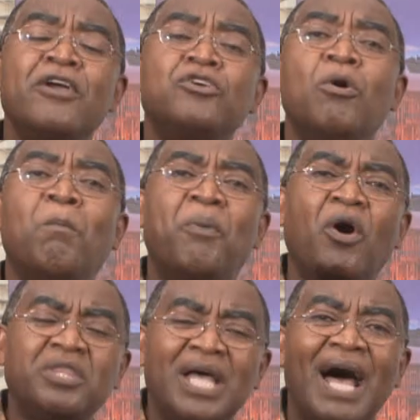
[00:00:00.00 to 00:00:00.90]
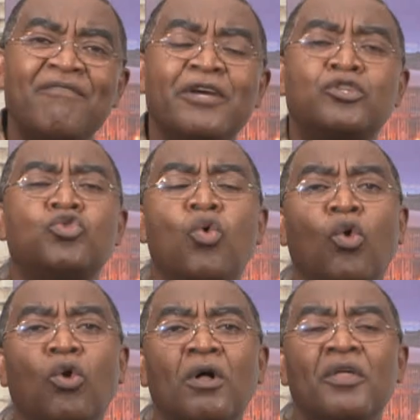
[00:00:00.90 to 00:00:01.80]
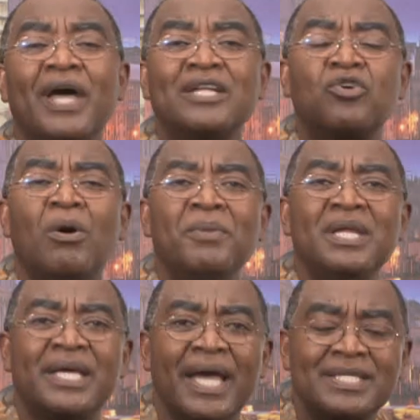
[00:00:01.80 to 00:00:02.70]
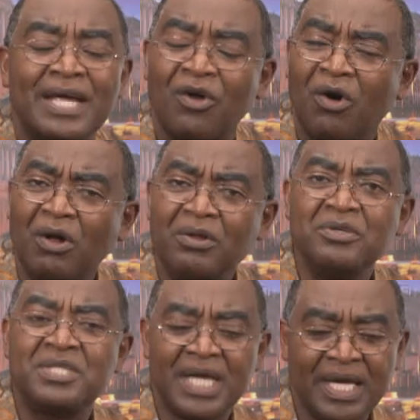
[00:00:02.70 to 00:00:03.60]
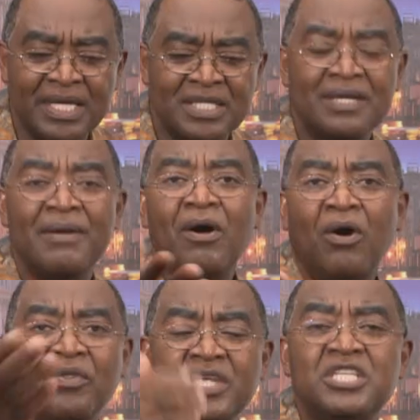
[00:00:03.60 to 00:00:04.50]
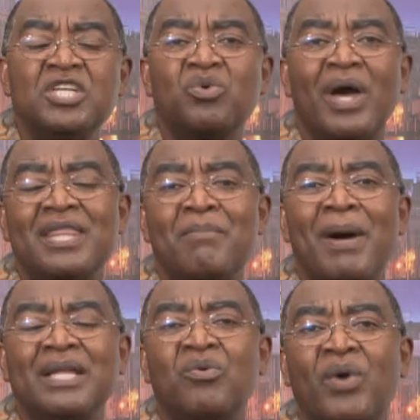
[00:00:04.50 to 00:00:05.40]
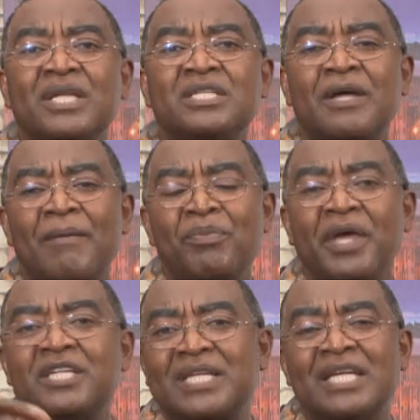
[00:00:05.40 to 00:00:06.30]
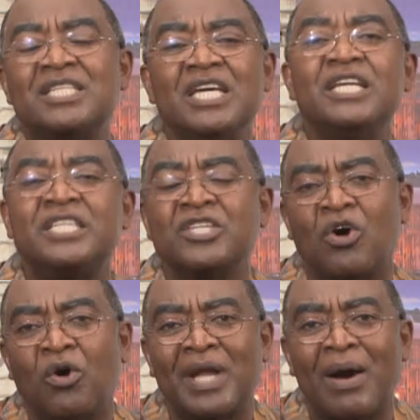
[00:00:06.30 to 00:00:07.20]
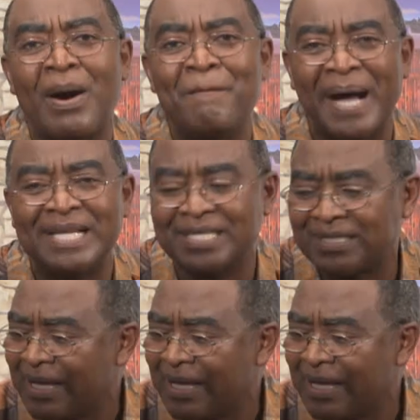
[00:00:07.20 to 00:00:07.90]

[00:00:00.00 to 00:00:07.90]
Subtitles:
you both have a tool that communicates, and all you say is, oh, this is where the money went, it is on our budget.